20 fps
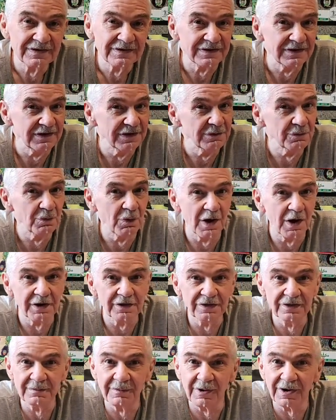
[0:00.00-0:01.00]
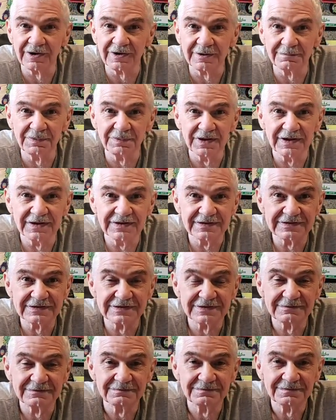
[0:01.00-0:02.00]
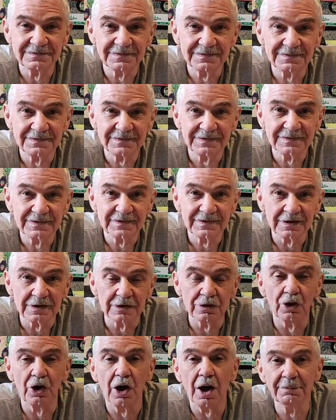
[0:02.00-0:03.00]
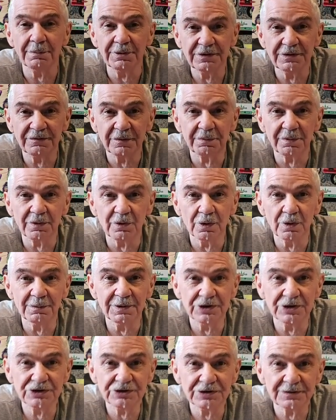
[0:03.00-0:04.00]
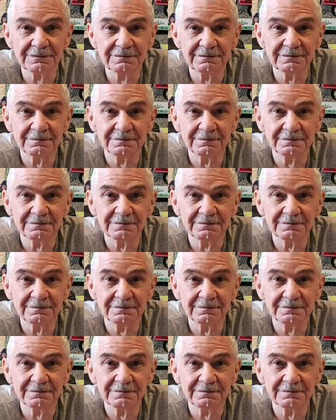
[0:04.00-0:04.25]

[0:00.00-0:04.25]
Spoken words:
didn't want it in the marketplace, lobbied for prohibition.